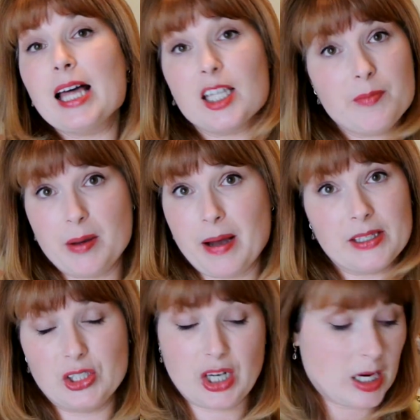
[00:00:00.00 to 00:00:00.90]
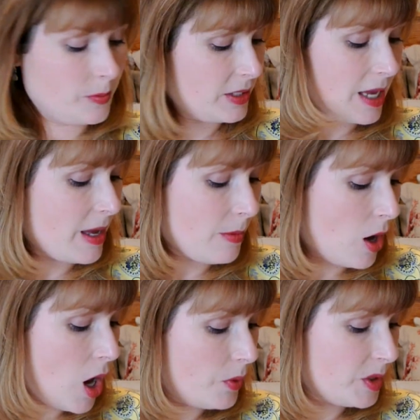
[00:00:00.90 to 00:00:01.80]
I love my Boxycharms. I, I'm
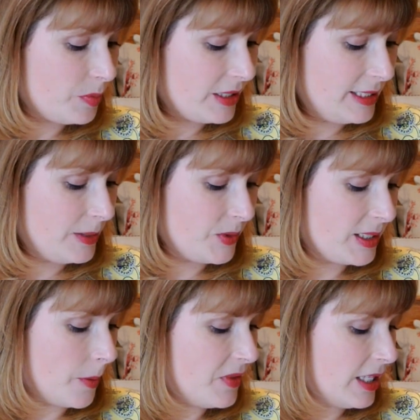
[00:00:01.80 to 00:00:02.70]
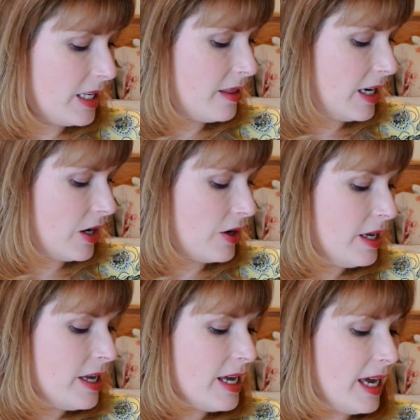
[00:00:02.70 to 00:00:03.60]
always pleased with something in there.
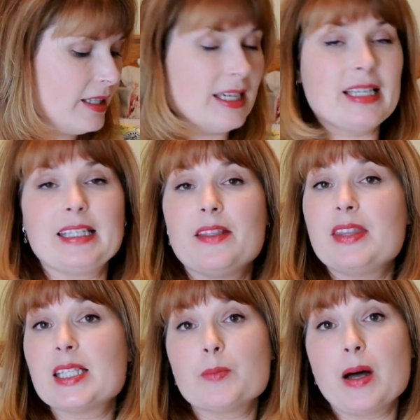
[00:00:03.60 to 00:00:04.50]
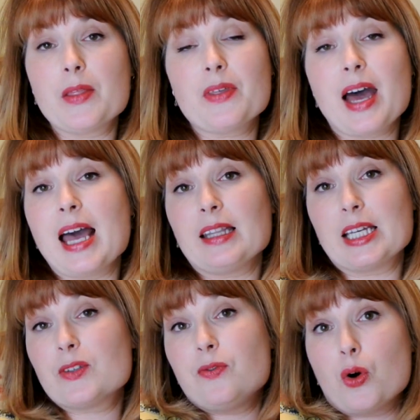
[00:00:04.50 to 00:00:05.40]
And like I said, this month I
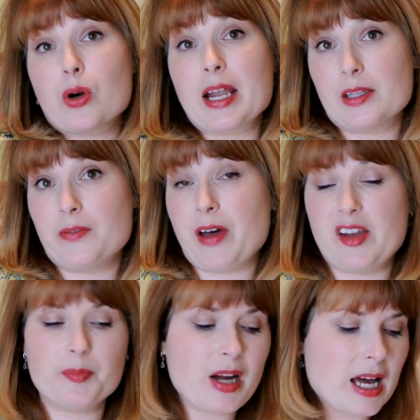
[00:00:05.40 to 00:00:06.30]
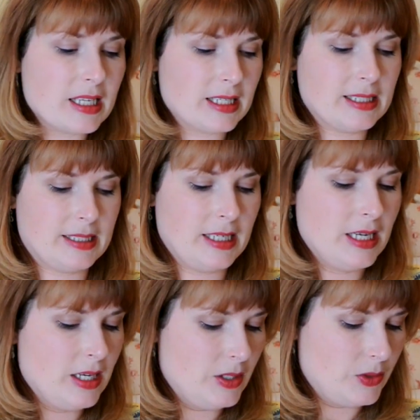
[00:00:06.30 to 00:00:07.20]
liked four out of the five products.
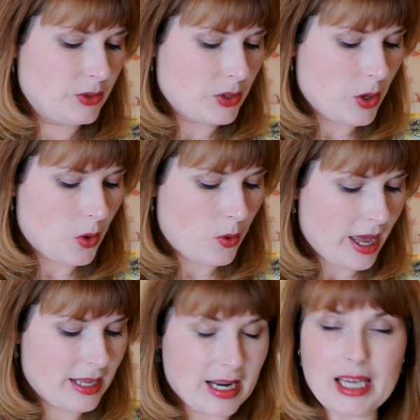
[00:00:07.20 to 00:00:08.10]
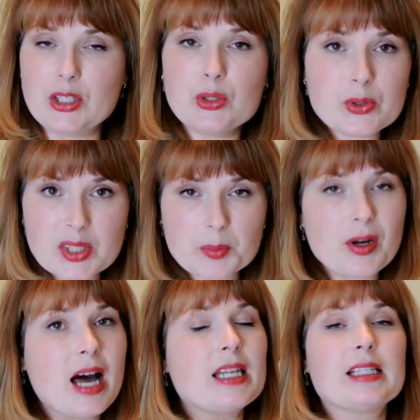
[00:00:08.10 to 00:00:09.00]
So, and I used the
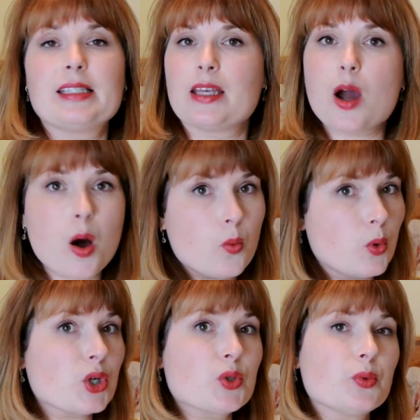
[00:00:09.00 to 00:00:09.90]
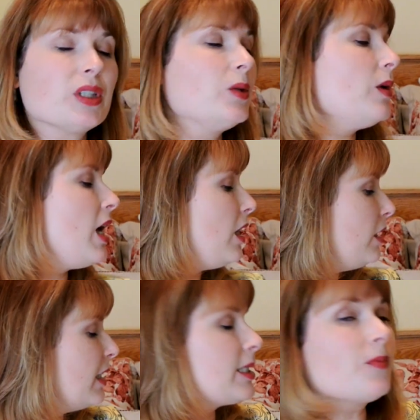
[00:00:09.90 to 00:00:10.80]
products. They all worked really
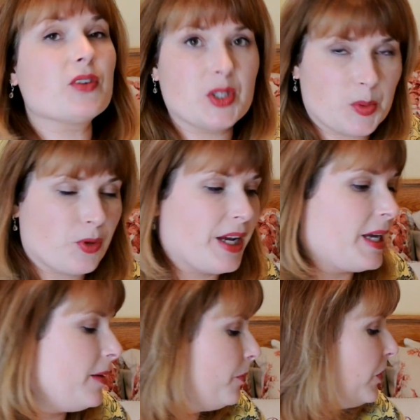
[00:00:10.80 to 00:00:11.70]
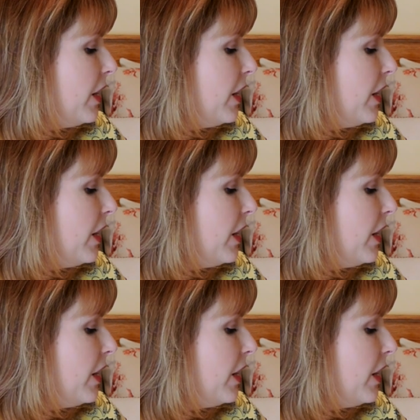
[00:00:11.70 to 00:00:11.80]
well except for the spray.